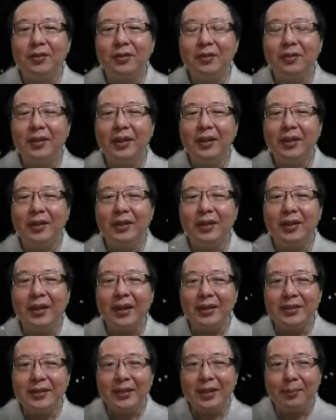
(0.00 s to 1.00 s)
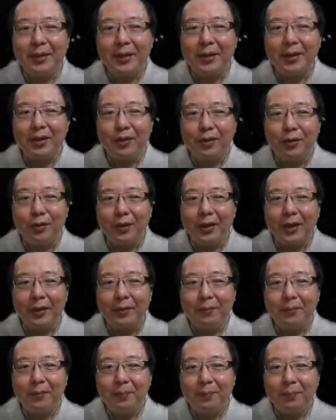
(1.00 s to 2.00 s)
Then the next step, then you'll look at
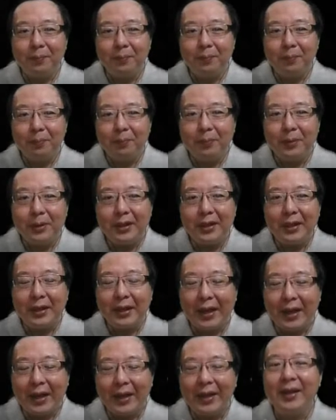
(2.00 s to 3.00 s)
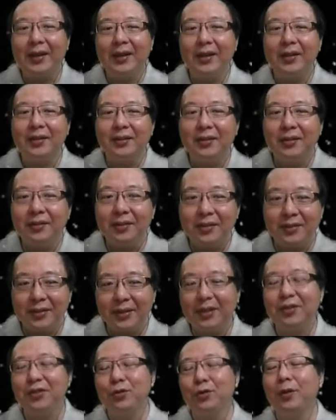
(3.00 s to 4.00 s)
P and I and then
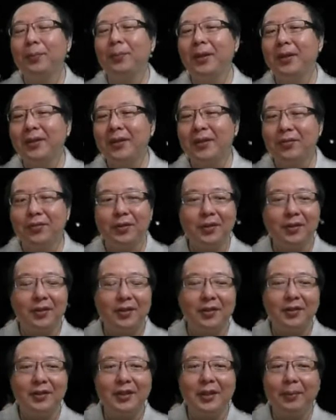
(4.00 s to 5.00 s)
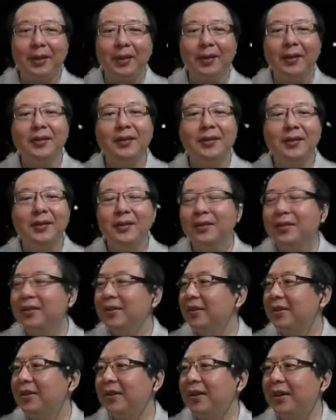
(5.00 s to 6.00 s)
decide to swap that. That's for the third step lah.
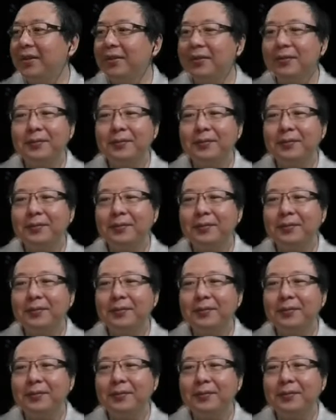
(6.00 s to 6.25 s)
All right.